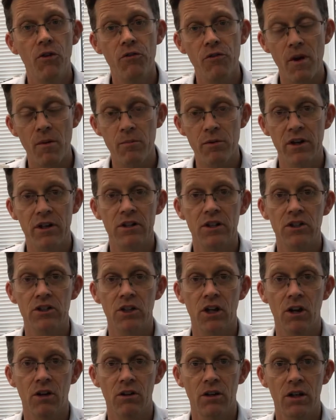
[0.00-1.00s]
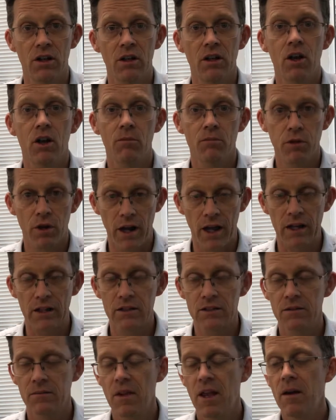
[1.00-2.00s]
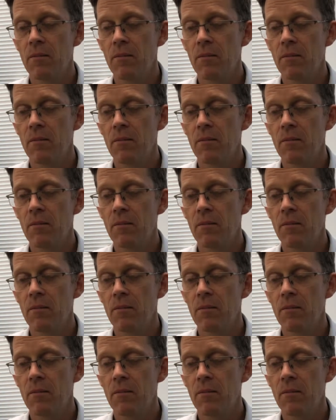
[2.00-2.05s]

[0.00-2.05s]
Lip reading: for our practitioner-only products.